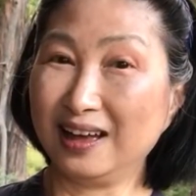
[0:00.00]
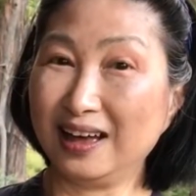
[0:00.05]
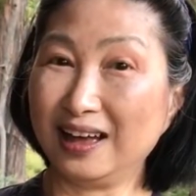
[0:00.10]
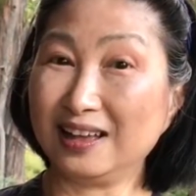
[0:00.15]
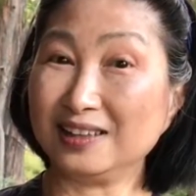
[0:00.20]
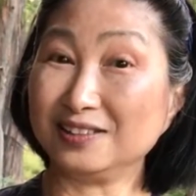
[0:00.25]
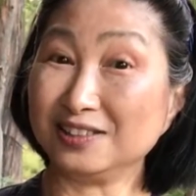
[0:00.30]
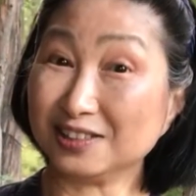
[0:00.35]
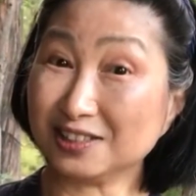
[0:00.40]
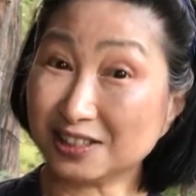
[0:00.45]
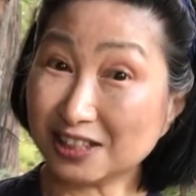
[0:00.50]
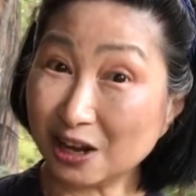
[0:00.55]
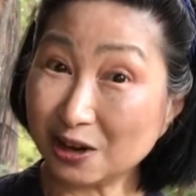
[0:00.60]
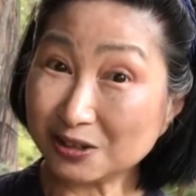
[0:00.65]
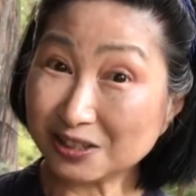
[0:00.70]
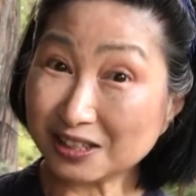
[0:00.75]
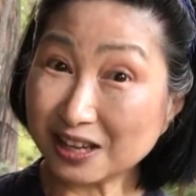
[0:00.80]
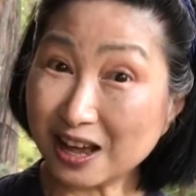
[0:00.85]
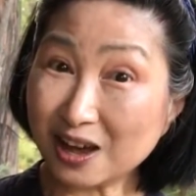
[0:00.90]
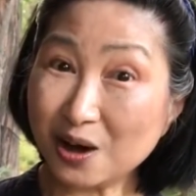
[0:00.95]
And
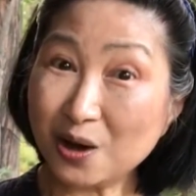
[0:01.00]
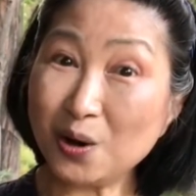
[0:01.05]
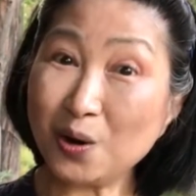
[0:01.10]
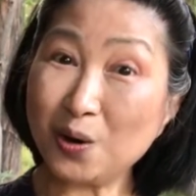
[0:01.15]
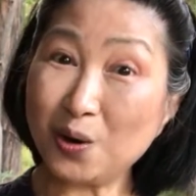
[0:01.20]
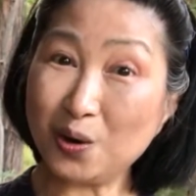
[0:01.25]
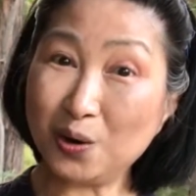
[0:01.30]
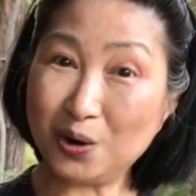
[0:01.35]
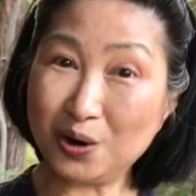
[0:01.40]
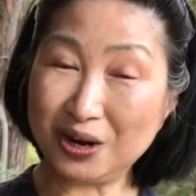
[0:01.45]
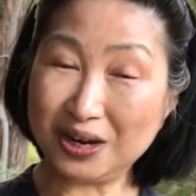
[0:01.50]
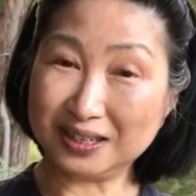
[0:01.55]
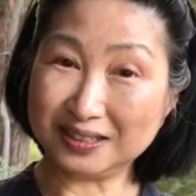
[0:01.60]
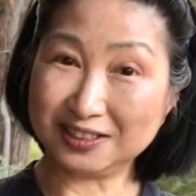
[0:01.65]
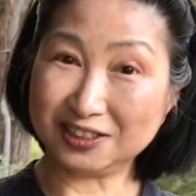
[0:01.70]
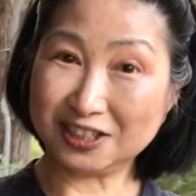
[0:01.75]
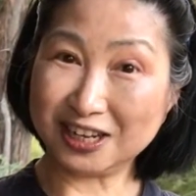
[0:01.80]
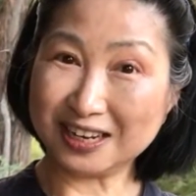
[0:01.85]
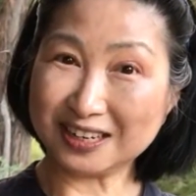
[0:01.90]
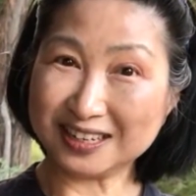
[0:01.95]
salsa or
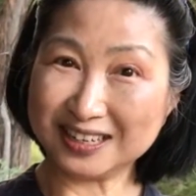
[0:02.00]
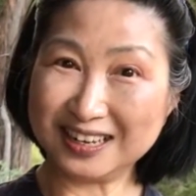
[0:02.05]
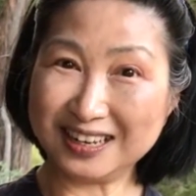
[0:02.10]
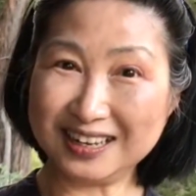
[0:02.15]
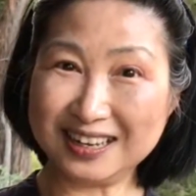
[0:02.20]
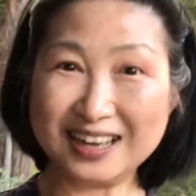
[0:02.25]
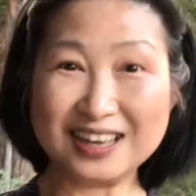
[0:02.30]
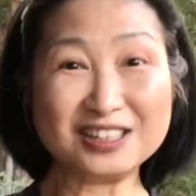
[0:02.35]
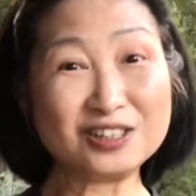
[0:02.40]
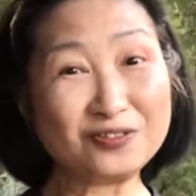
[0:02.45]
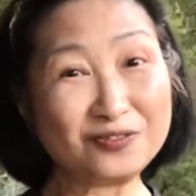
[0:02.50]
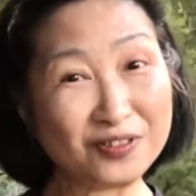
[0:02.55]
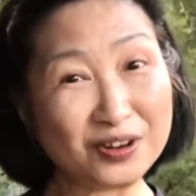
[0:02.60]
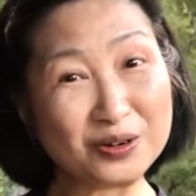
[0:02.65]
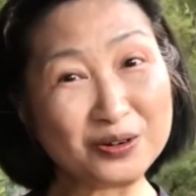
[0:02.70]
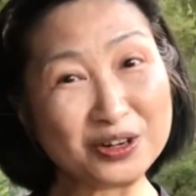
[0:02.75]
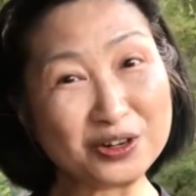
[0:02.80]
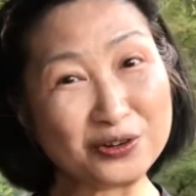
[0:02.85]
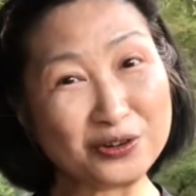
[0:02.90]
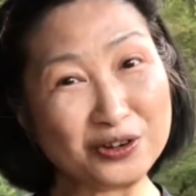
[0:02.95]
chutney is
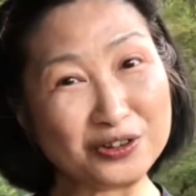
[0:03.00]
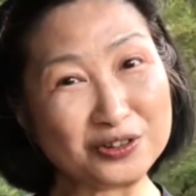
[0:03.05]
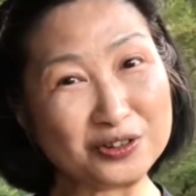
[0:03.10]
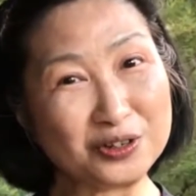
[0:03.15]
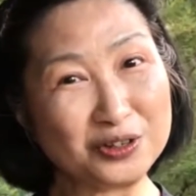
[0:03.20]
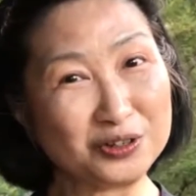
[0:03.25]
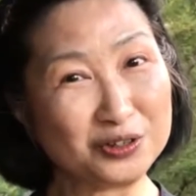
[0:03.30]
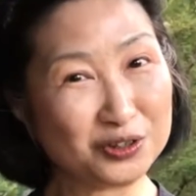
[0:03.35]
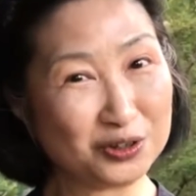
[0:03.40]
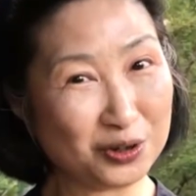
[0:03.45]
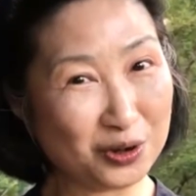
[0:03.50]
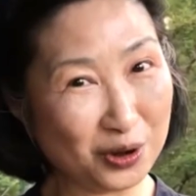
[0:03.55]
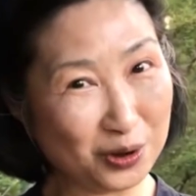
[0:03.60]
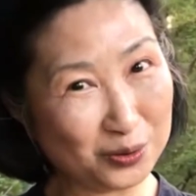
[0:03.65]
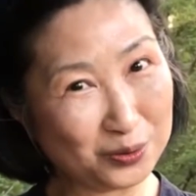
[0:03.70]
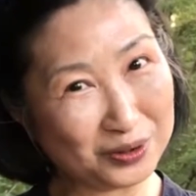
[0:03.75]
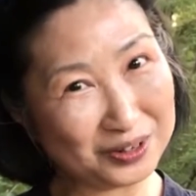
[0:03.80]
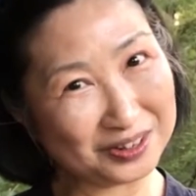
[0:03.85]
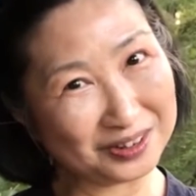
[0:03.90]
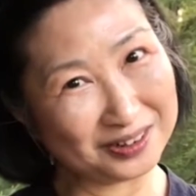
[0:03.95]
very good to go
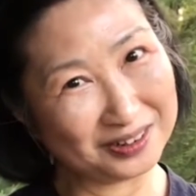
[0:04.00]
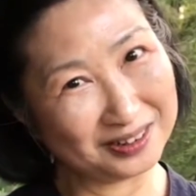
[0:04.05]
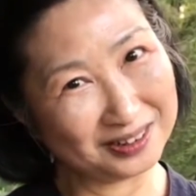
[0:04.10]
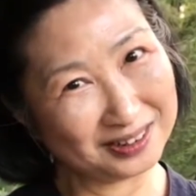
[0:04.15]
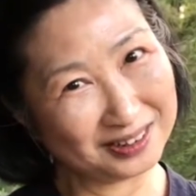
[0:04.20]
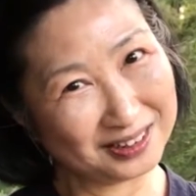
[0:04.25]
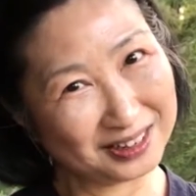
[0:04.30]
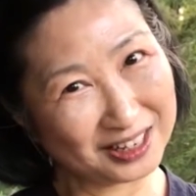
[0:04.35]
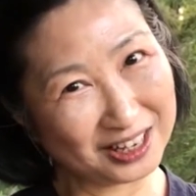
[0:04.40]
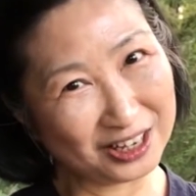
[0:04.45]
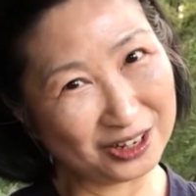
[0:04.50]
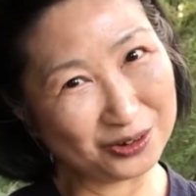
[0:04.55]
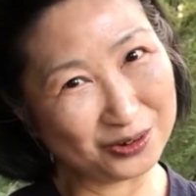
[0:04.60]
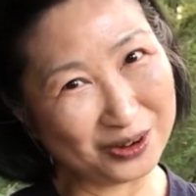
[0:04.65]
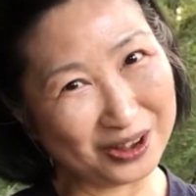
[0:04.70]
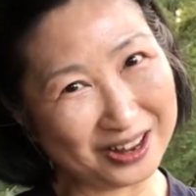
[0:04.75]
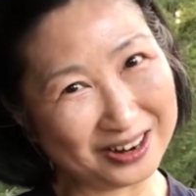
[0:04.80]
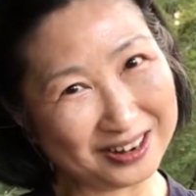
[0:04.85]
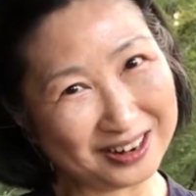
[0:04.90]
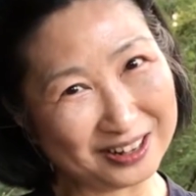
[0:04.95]
with
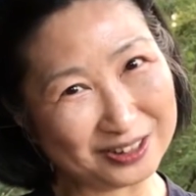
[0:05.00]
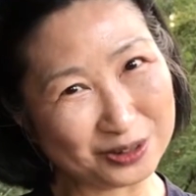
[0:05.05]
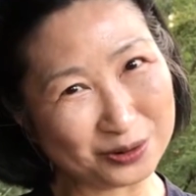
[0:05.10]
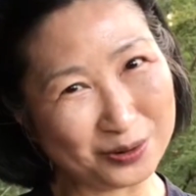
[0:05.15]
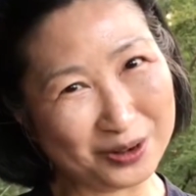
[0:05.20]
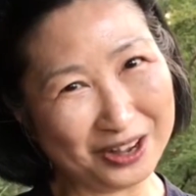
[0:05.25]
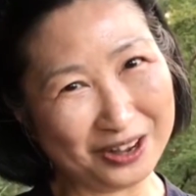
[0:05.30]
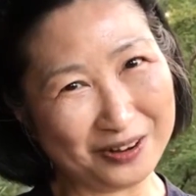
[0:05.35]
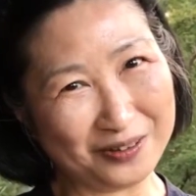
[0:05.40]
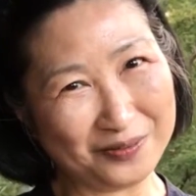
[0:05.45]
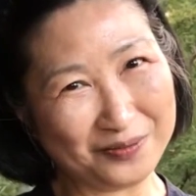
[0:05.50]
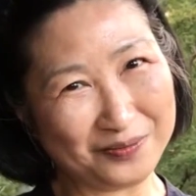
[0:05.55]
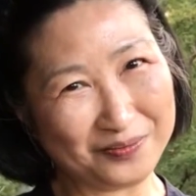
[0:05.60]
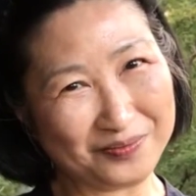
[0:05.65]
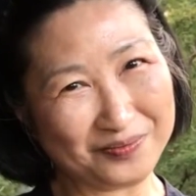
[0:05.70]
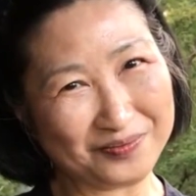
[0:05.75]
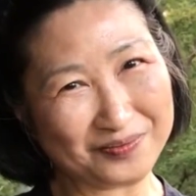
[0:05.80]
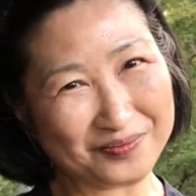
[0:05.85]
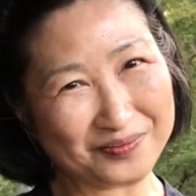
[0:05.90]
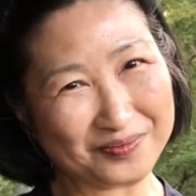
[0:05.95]
quinoa as well.
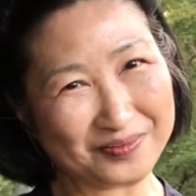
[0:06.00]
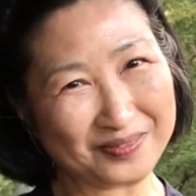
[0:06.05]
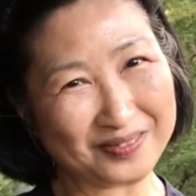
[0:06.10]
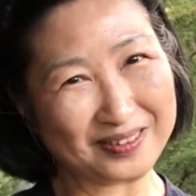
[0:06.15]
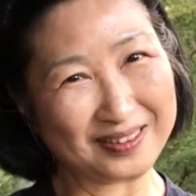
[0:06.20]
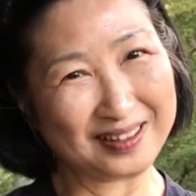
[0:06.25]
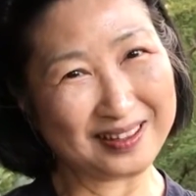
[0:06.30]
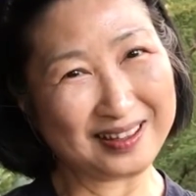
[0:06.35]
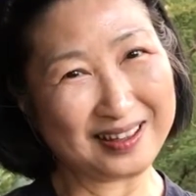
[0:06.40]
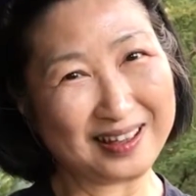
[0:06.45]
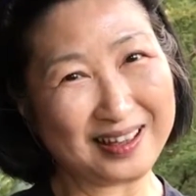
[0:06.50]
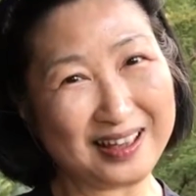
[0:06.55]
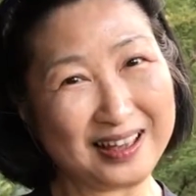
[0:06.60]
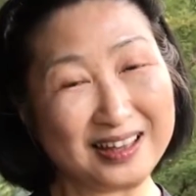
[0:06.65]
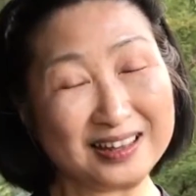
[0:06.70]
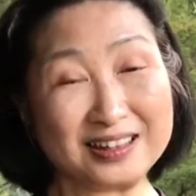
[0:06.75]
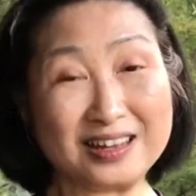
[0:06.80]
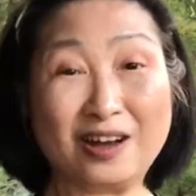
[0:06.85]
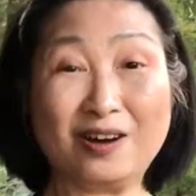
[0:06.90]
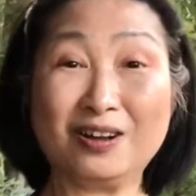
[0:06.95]

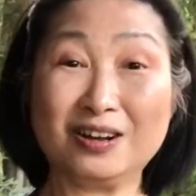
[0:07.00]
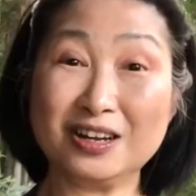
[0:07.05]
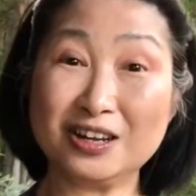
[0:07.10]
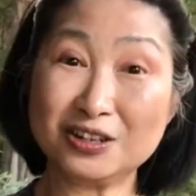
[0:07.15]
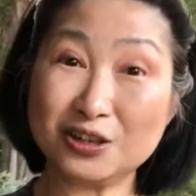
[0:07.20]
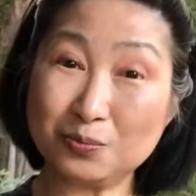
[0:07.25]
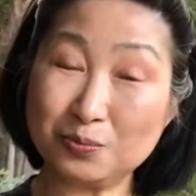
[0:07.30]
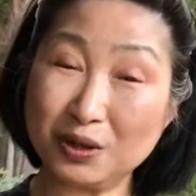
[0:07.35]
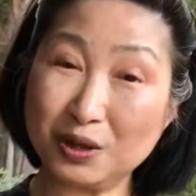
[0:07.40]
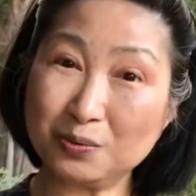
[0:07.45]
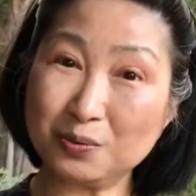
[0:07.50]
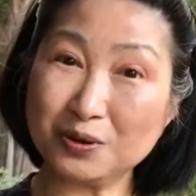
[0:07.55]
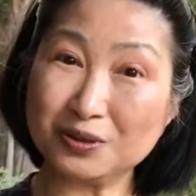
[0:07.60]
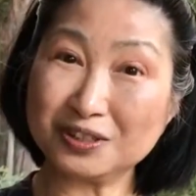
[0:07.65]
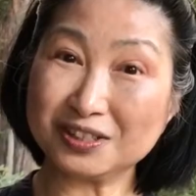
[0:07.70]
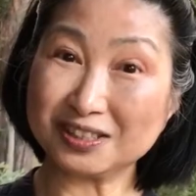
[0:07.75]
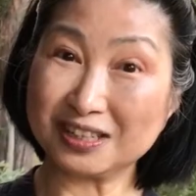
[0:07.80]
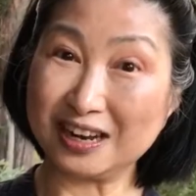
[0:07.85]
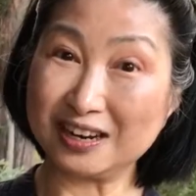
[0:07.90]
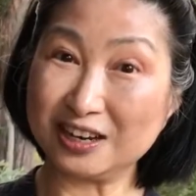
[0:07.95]
Now, a lot of people are
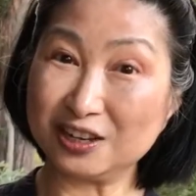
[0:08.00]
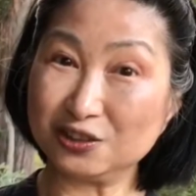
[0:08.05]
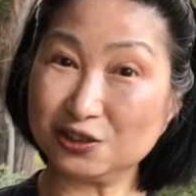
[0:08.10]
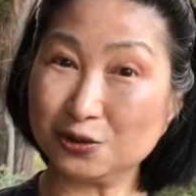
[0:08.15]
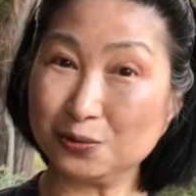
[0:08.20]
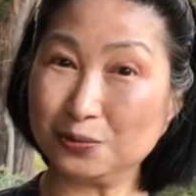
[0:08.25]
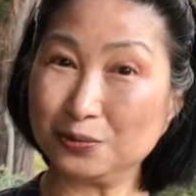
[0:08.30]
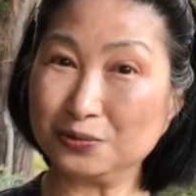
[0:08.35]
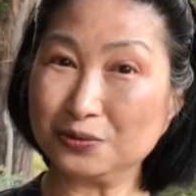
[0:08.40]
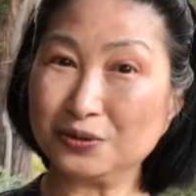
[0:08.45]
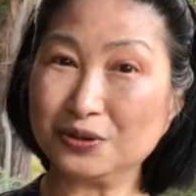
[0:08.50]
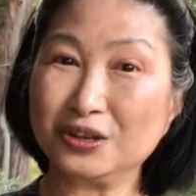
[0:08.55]
starting to